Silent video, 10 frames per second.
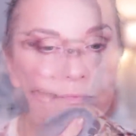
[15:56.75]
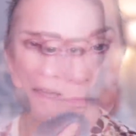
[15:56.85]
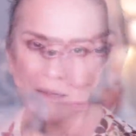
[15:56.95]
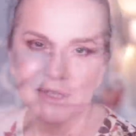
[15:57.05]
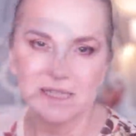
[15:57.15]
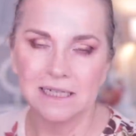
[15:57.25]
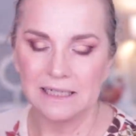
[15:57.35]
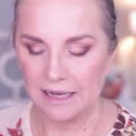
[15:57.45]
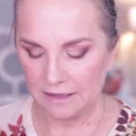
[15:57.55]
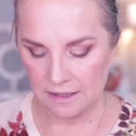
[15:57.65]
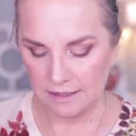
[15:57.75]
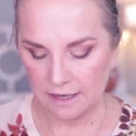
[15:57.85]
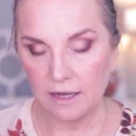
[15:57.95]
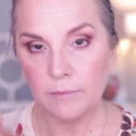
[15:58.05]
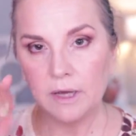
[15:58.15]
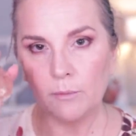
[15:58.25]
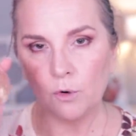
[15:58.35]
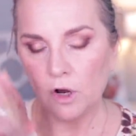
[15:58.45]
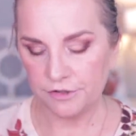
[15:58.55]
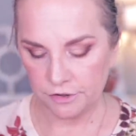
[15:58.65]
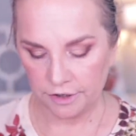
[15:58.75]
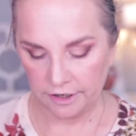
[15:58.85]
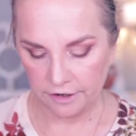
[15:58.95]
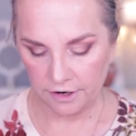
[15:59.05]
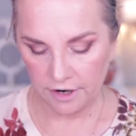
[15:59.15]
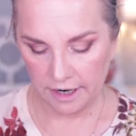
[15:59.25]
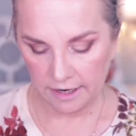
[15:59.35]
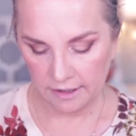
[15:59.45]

I think I'm just gonna take the same bronzer here